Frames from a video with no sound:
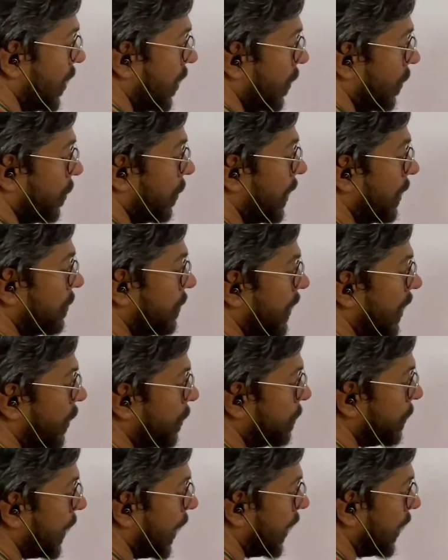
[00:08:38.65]
When we
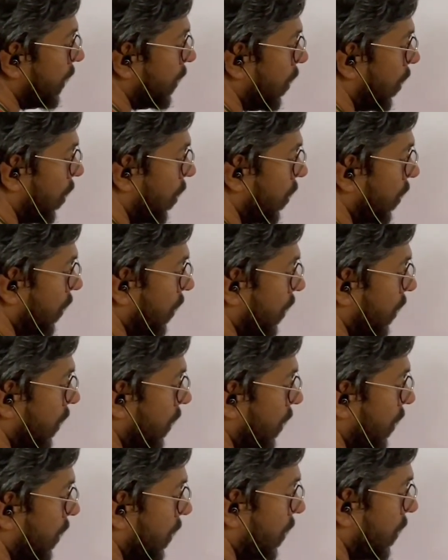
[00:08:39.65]
apply log,
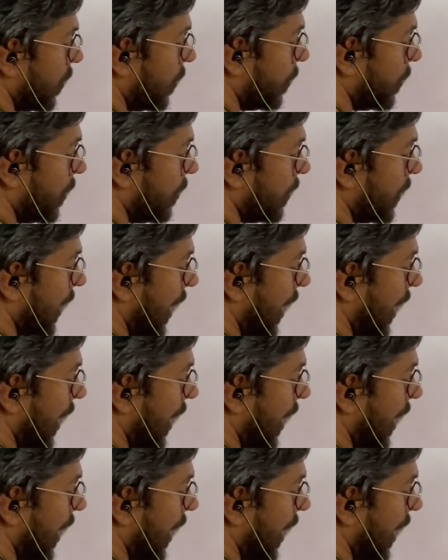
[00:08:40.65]
we will